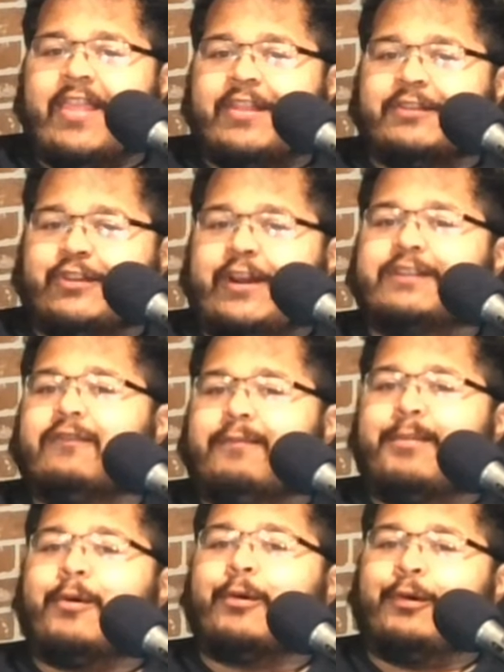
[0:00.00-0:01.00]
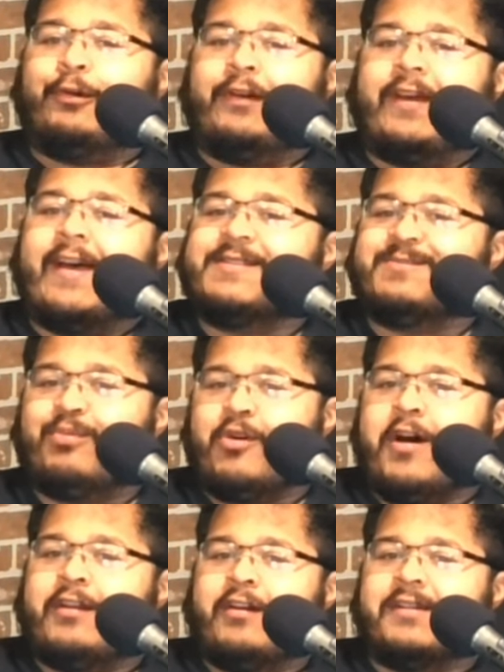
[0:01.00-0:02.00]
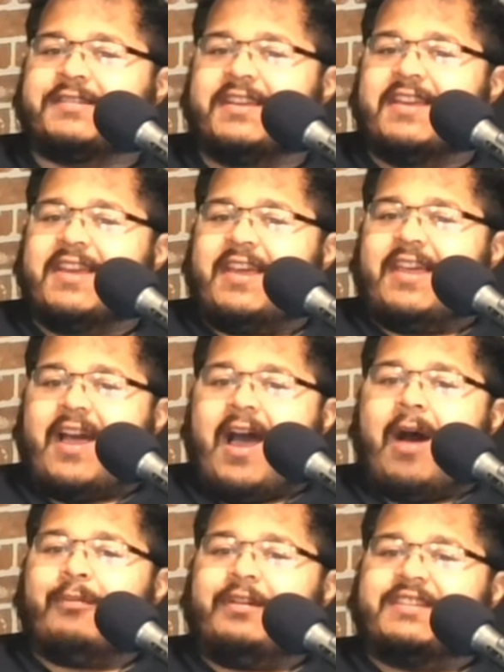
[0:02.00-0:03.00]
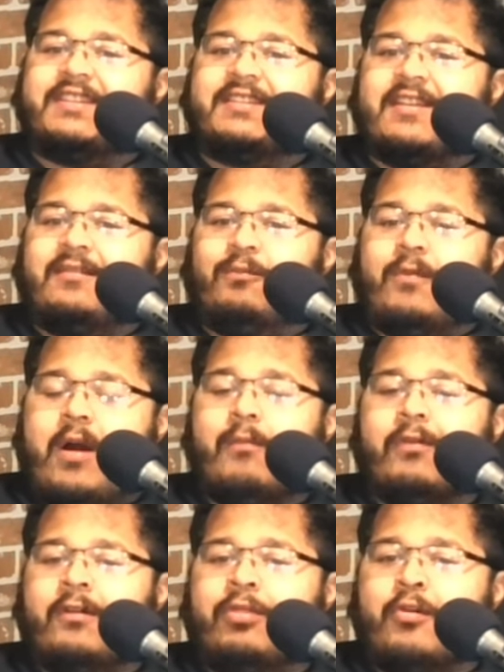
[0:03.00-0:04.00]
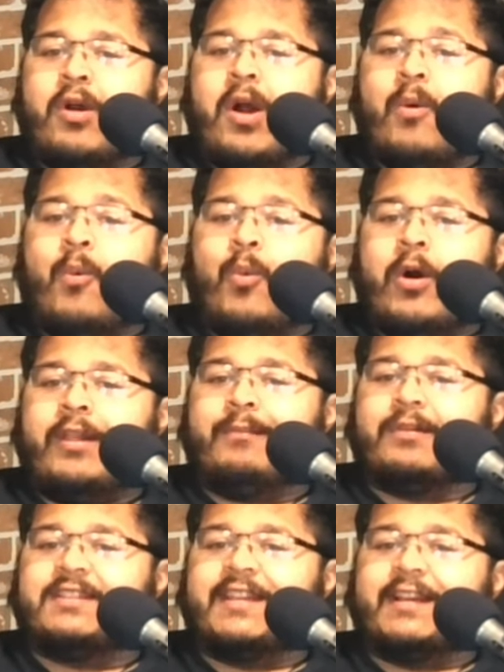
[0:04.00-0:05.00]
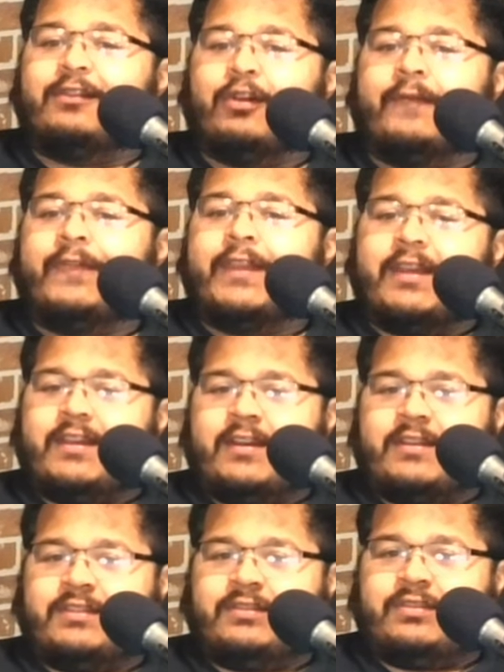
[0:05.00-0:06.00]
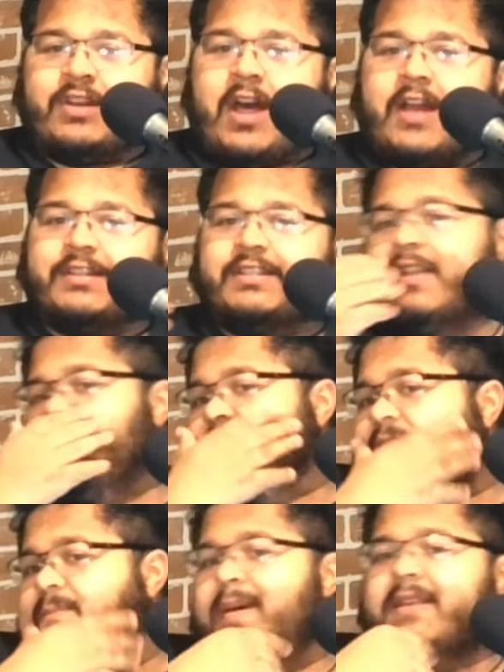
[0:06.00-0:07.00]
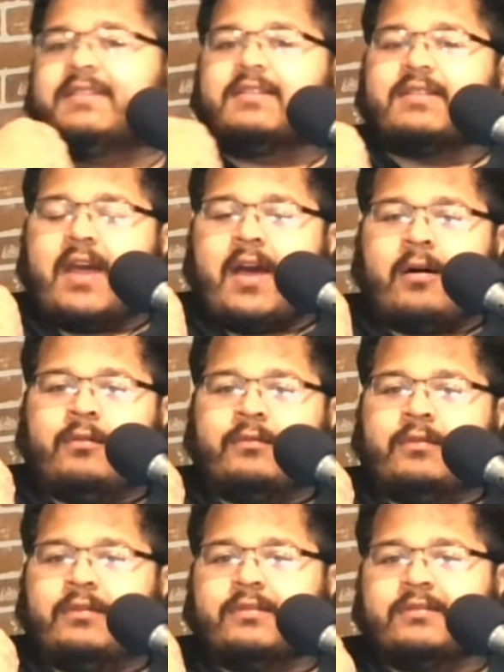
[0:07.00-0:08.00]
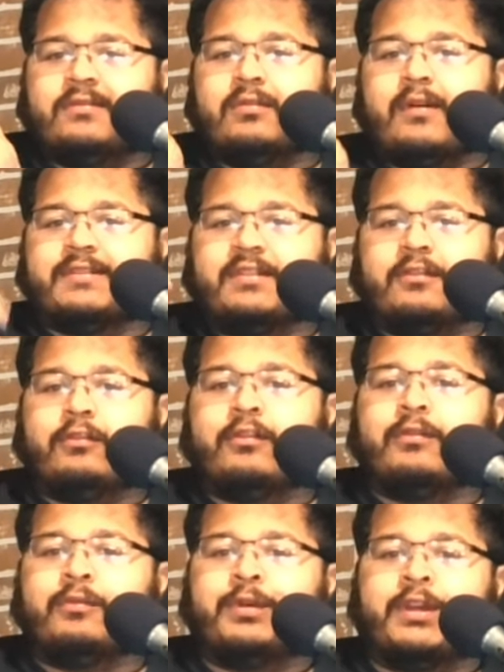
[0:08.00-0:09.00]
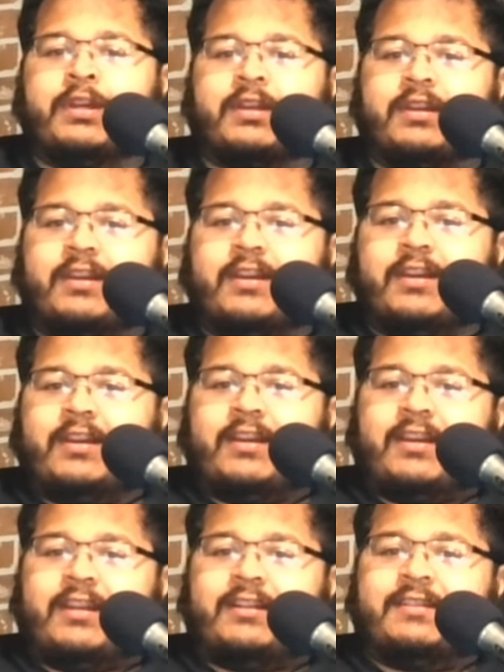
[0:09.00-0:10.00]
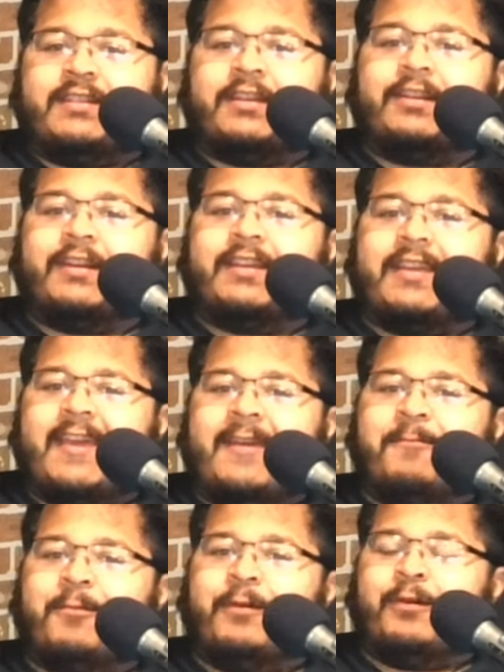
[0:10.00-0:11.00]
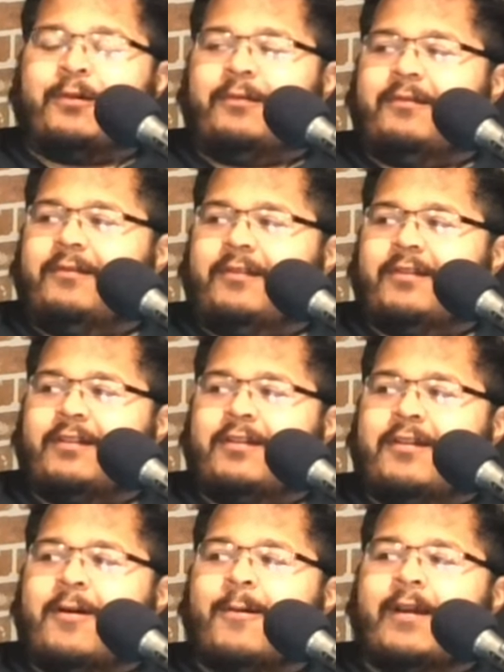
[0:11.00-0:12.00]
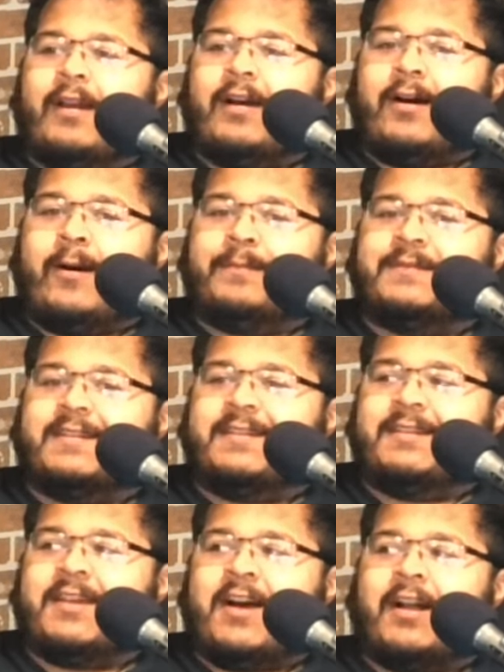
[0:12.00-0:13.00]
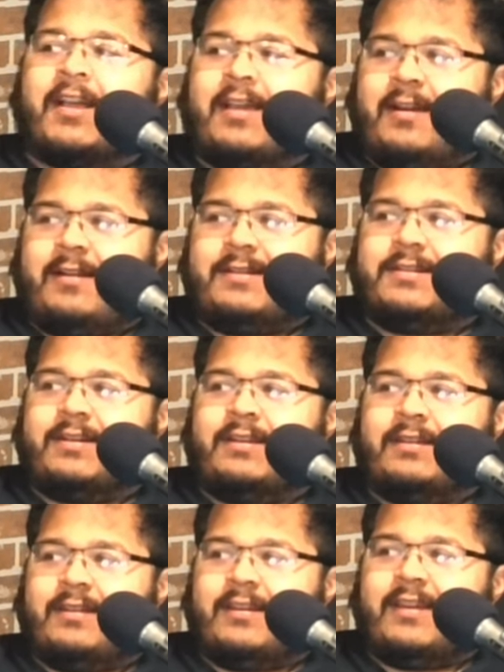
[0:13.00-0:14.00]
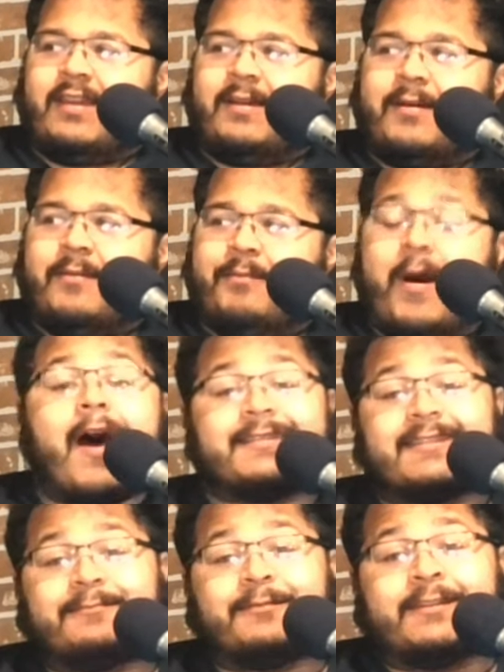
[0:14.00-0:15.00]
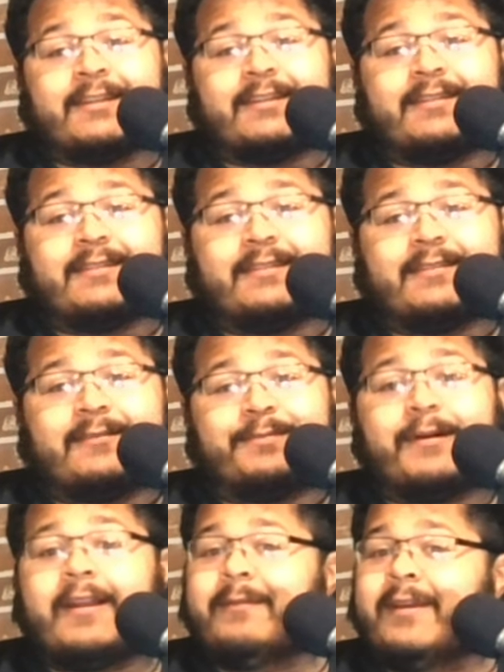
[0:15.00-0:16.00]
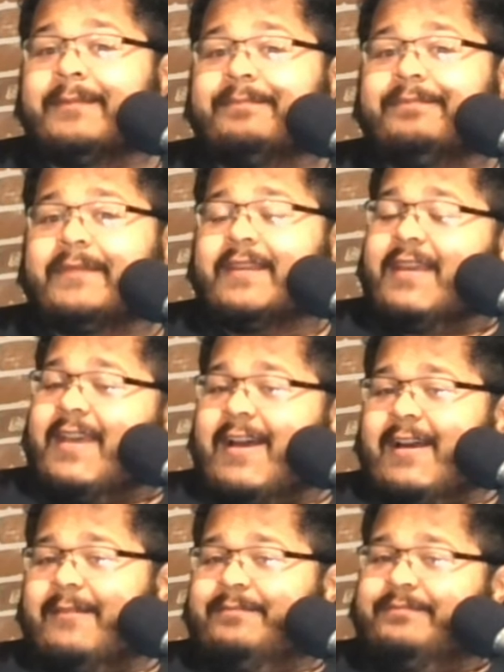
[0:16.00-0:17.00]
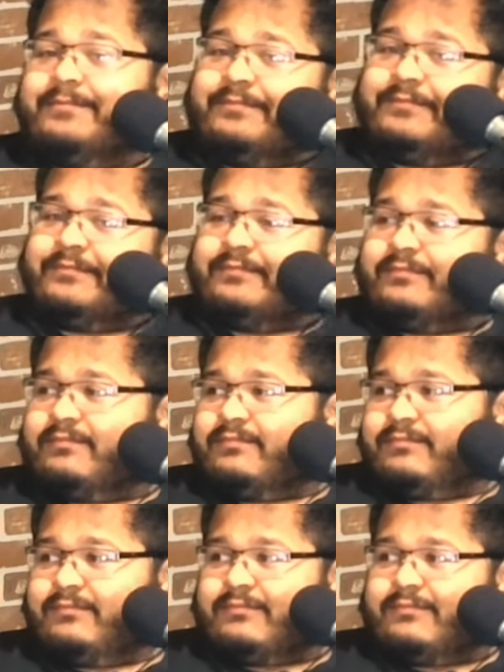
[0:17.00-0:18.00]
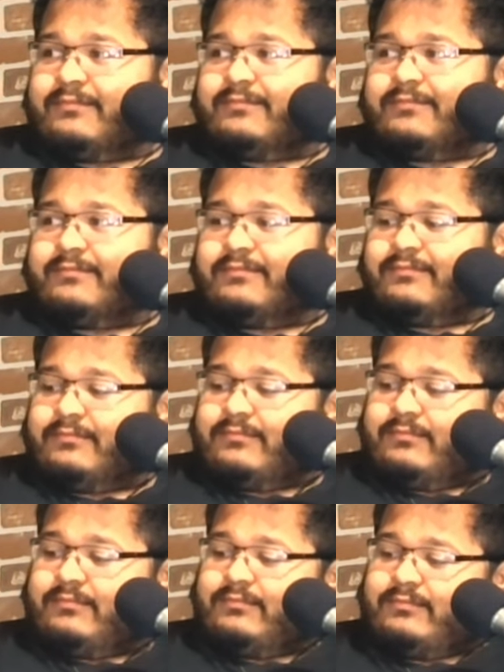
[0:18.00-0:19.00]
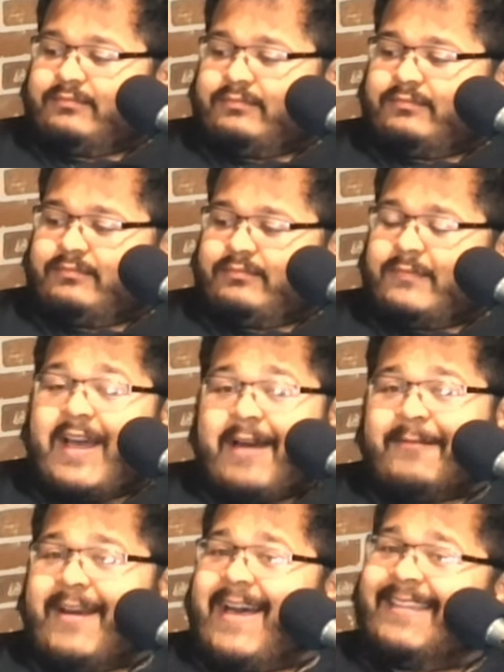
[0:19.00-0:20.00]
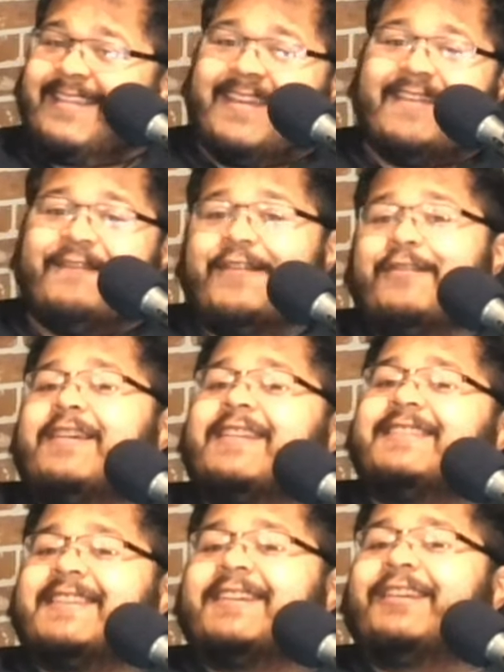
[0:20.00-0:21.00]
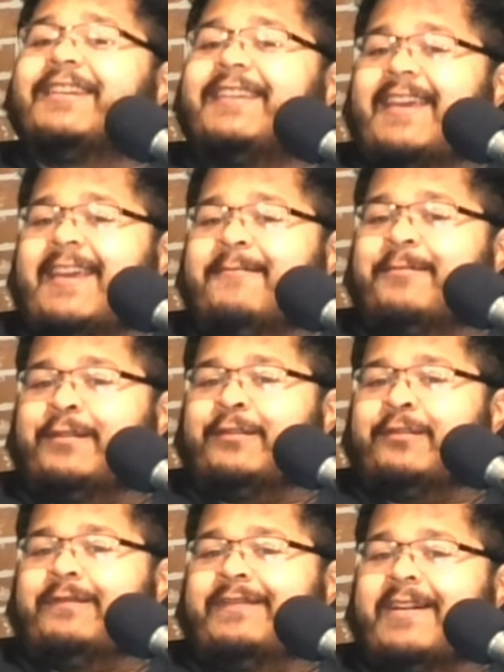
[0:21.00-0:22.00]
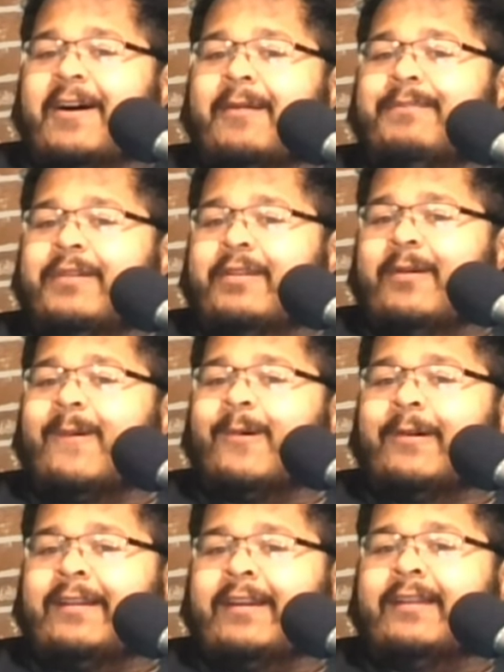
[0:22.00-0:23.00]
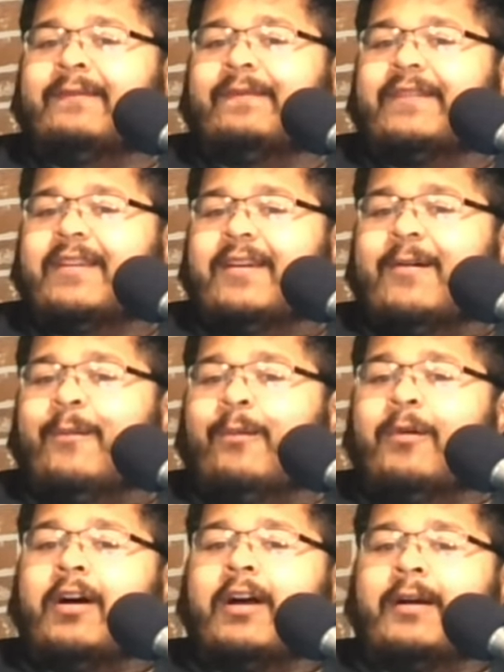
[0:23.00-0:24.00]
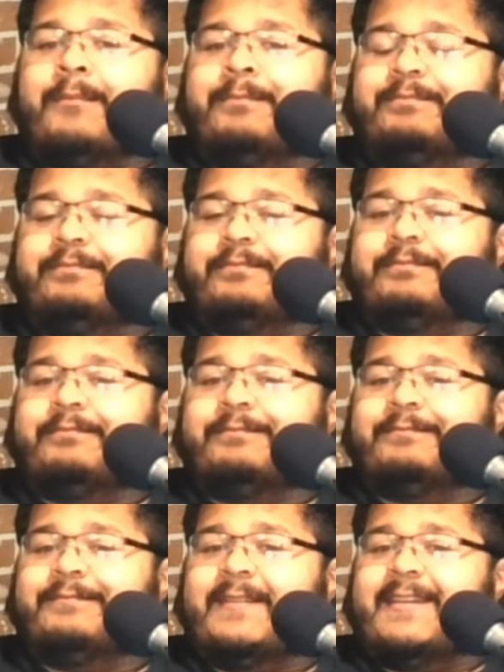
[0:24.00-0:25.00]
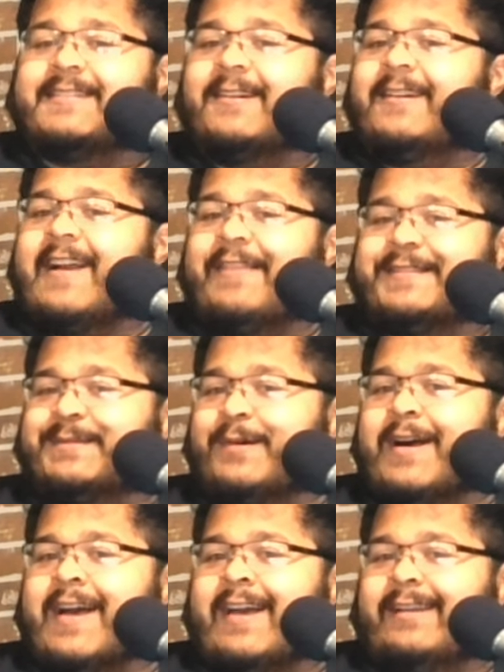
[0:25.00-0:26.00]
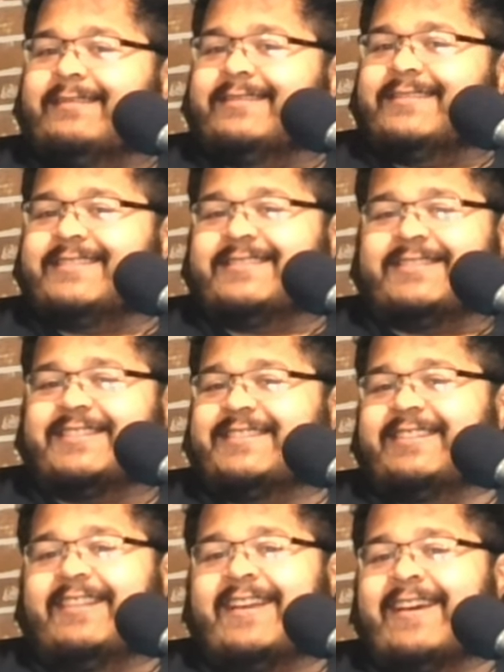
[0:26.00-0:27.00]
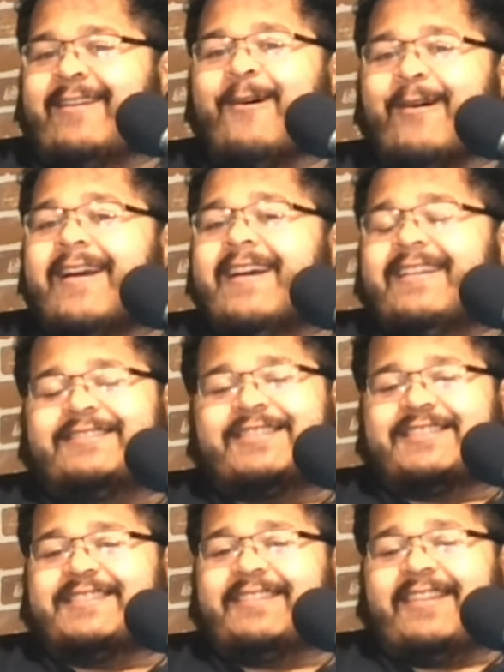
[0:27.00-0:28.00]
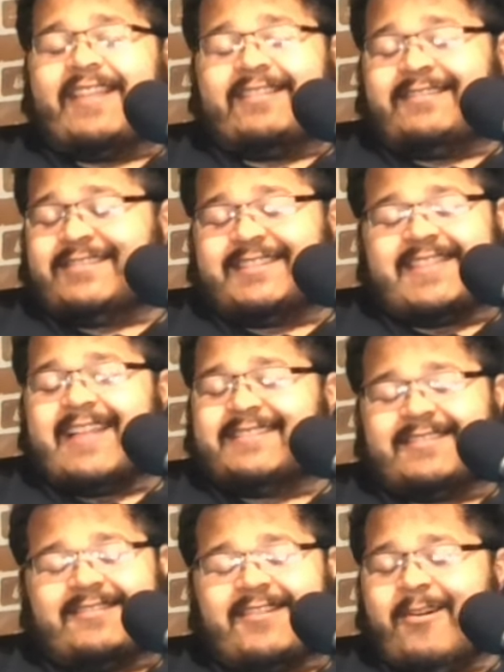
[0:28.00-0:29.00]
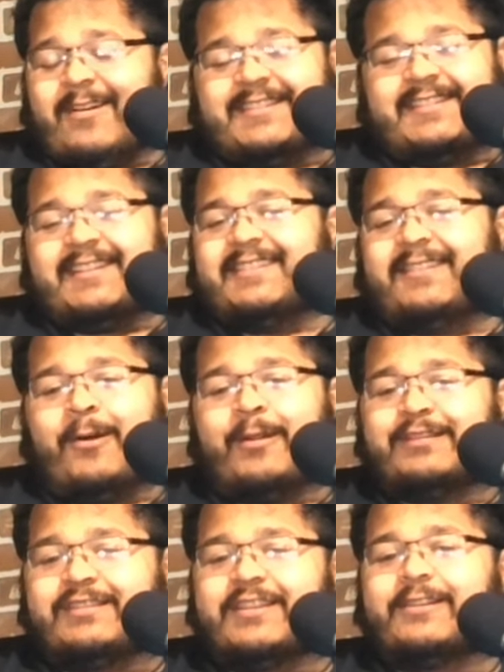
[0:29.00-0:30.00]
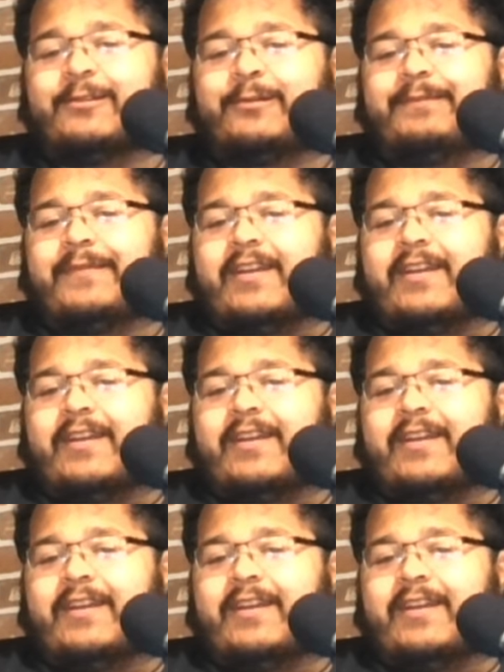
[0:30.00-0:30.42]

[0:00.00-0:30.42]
the transfer portal has brought us, I'm going to throw out one in particular, cuz Josh sent this message out to us earlier in the week. Dillon Gabriel going up to Duck Country, possibly. Yeah, I mean it's very possible. He's having a visit up there, and I just think it fits. If you get Dillon Gabriel up in Oregon, one, he's already got the swag. Just to let, yeah, he does. Just that already sticks alone. Two,